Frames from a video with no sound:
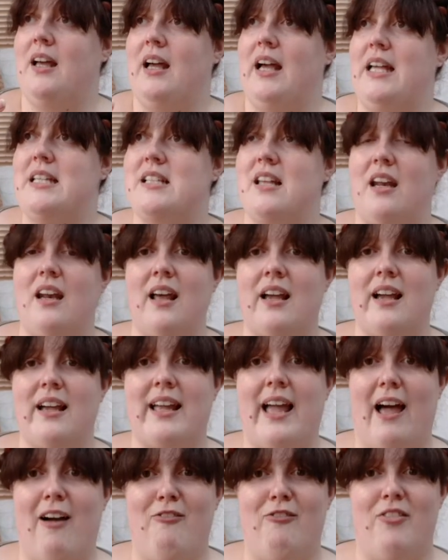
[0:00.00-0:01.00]
it's kind of like a
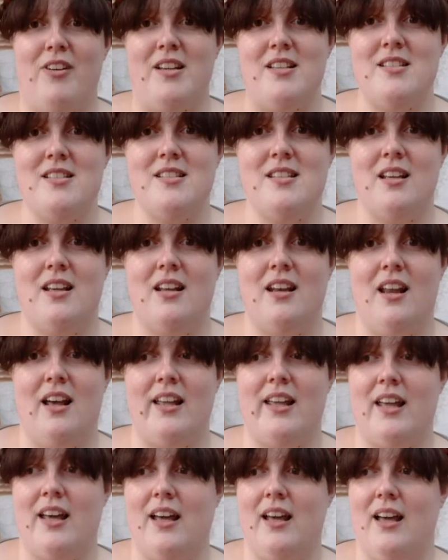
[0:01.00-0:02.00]
canvas,
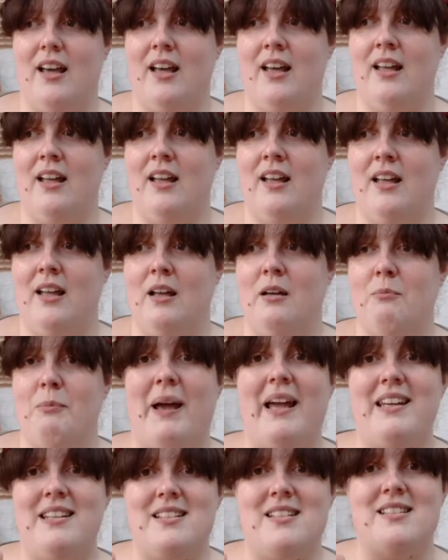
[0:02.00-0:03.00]
like a
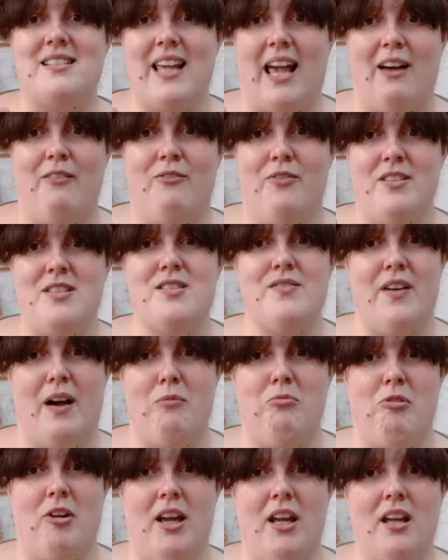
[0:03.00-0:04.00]
painter's canvas
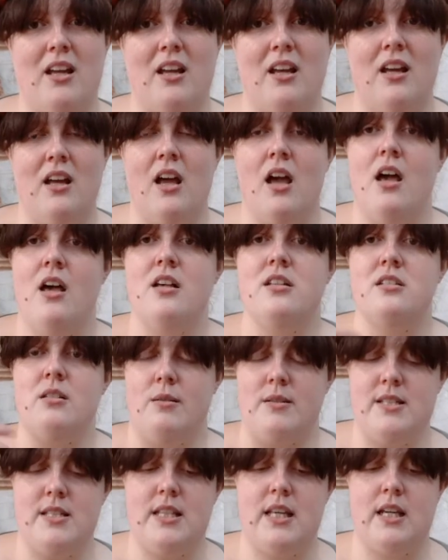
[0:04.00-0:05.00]
fabric. So
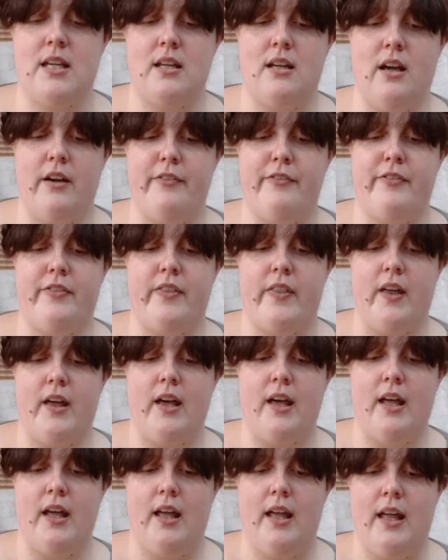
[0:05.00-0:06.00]
it's thick enough
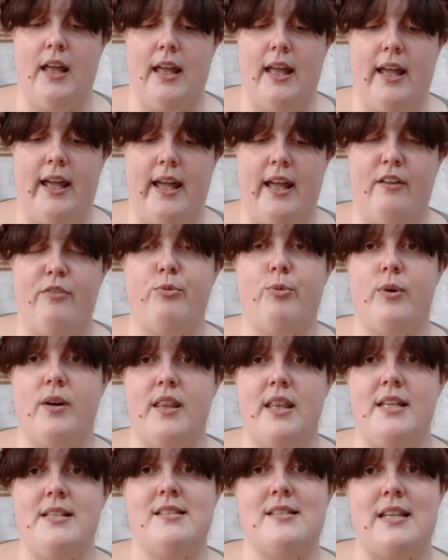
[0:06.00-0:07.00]
that if one
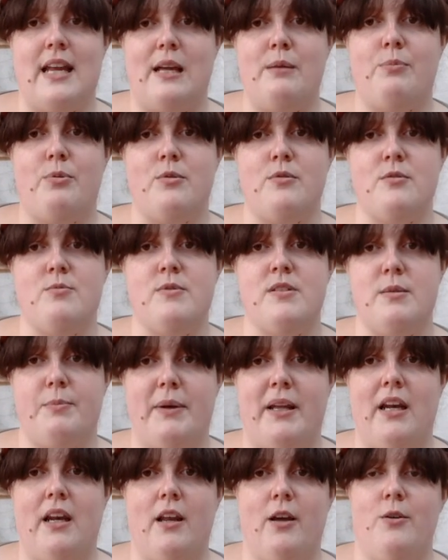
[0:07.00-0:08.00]
of these staples was a
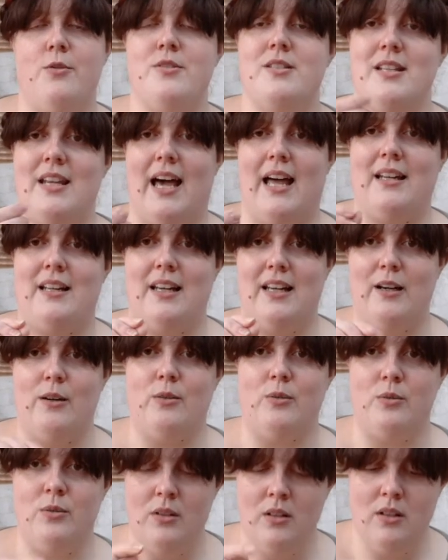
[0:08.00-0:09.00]
bit loose and had a
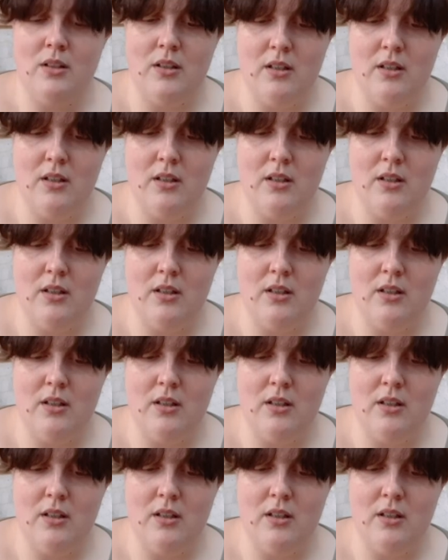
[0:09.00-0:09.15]
little